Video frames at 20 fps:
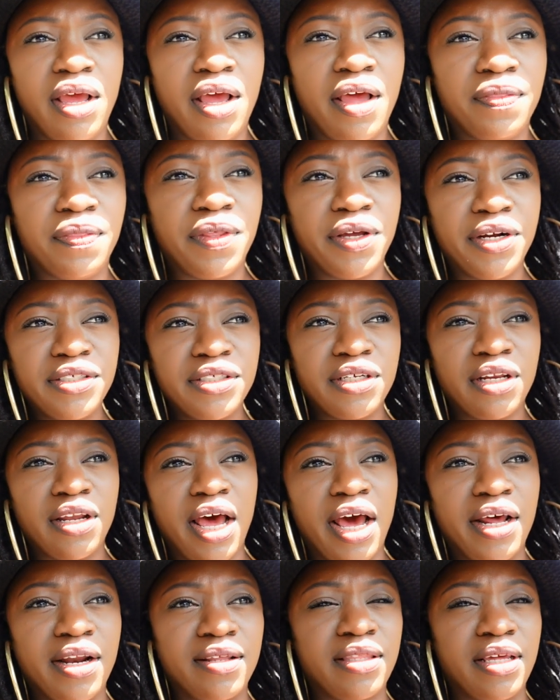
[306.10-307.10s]
there's a
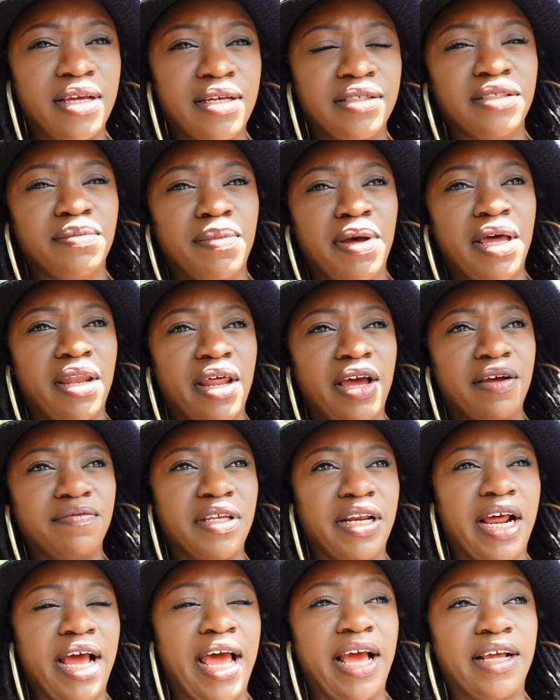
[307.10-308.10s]
lot of things in my
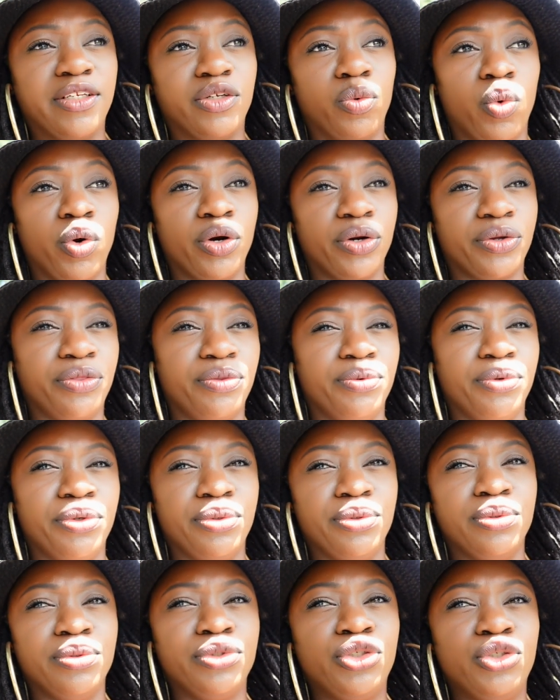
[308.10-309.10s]
life that I had to work
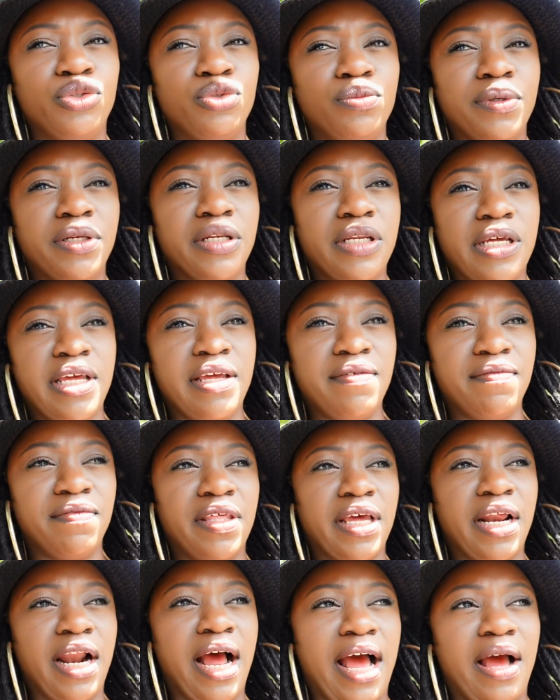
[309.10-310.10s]
through to
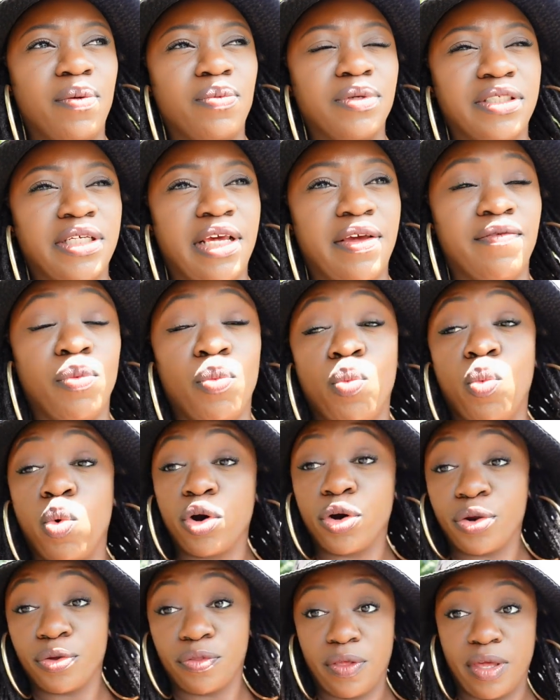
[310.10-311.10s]
believe that I was even
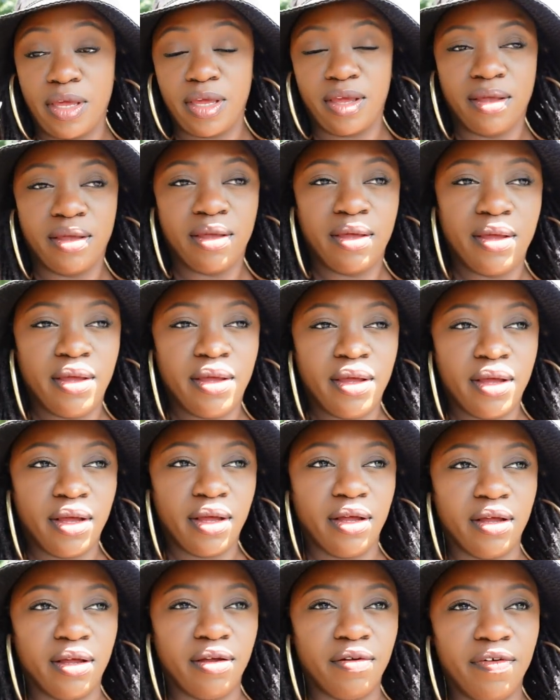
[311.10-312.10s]
worthy
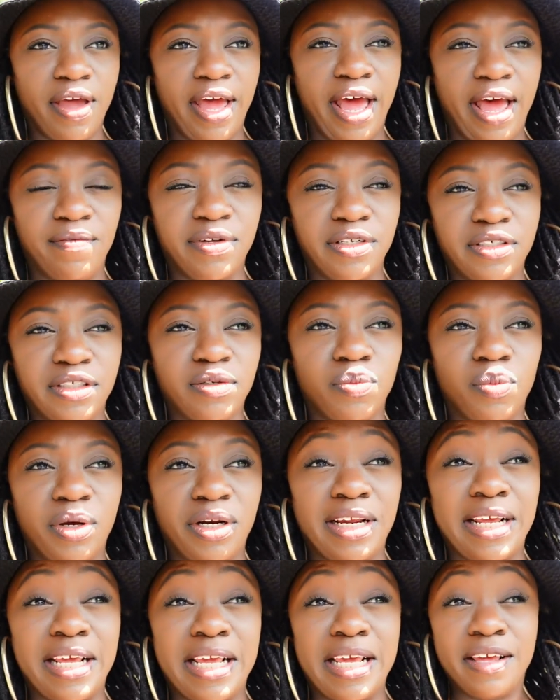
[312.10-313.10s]
of having
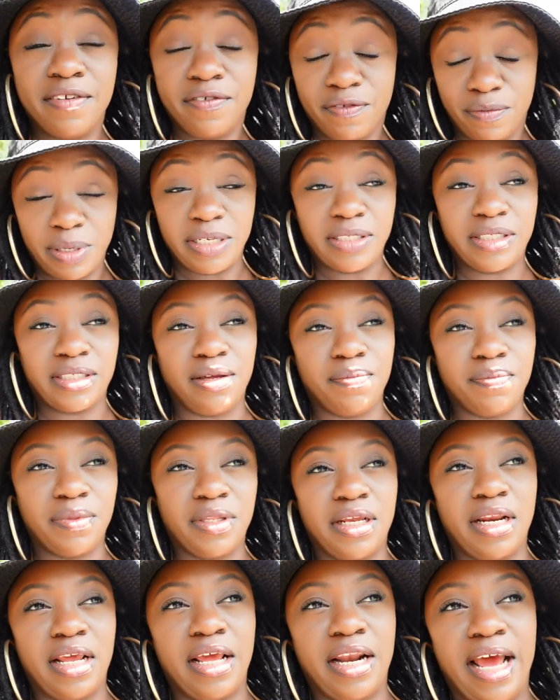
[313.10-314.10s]
someone give me
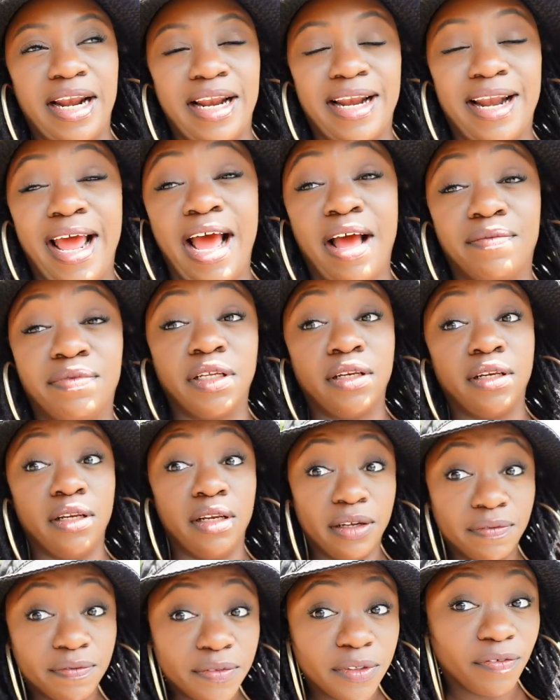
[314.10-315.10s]
something and I didn't have to
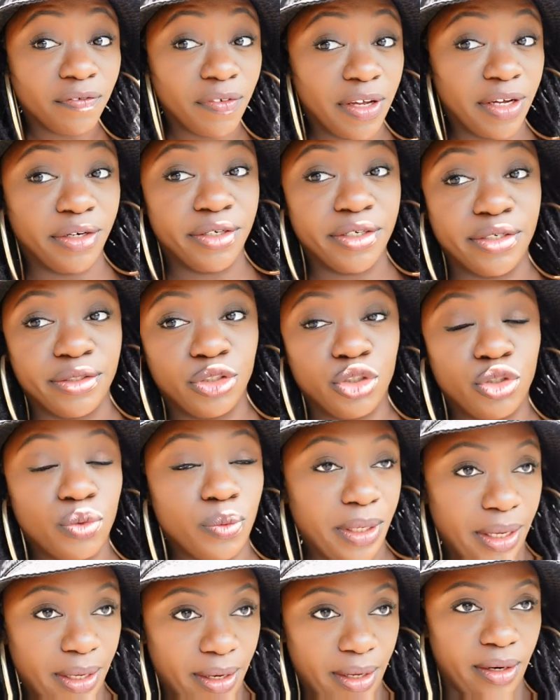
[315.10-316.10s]
lift a finger
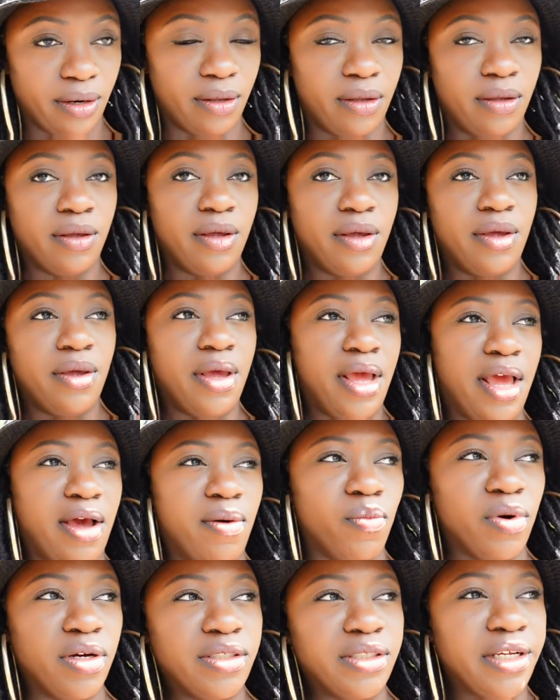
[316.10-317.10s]
to get it.
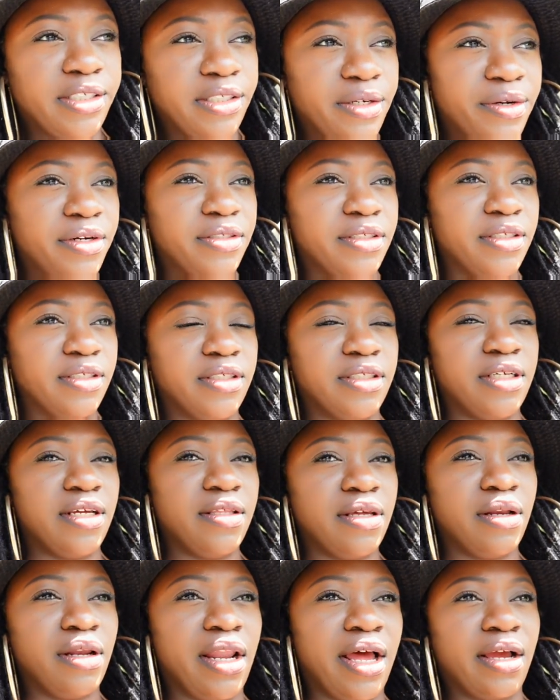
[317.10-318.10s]
And once I started to
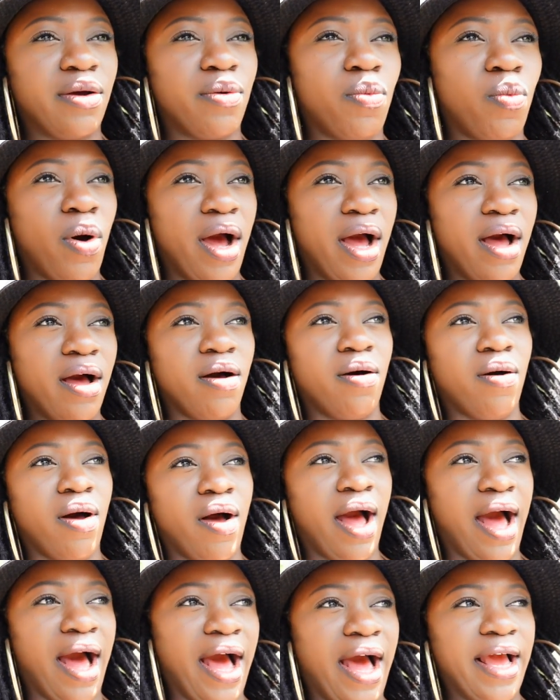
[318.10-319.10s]
see that, like,
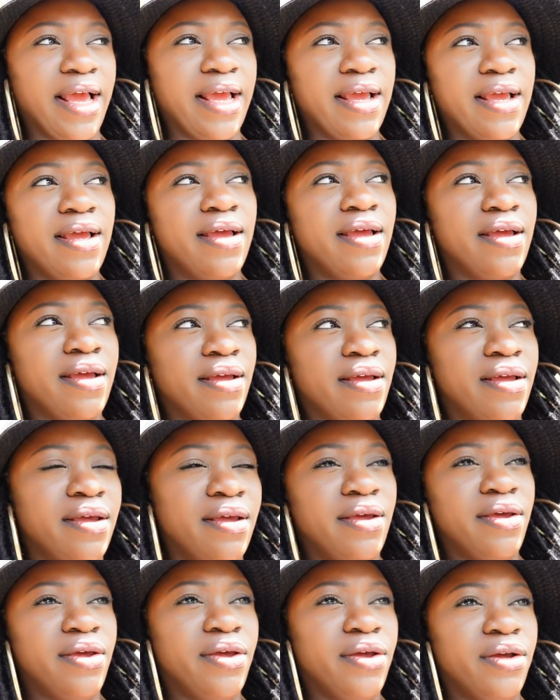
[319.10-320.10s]
wow, I
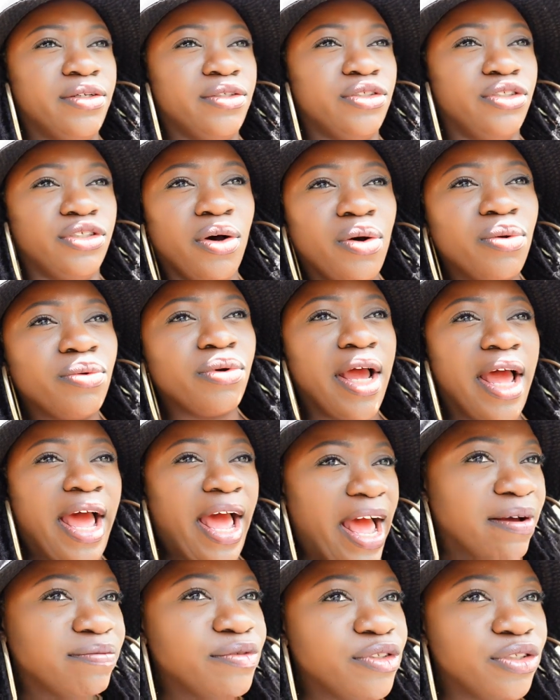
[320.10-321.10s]
don't
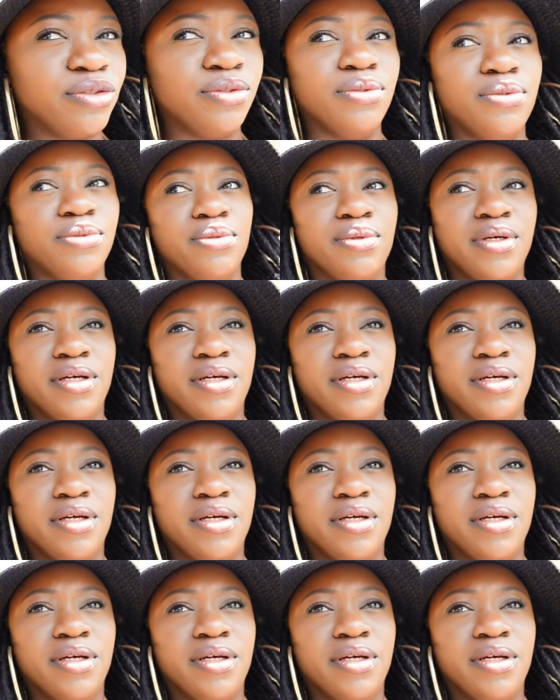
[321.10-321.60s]
have to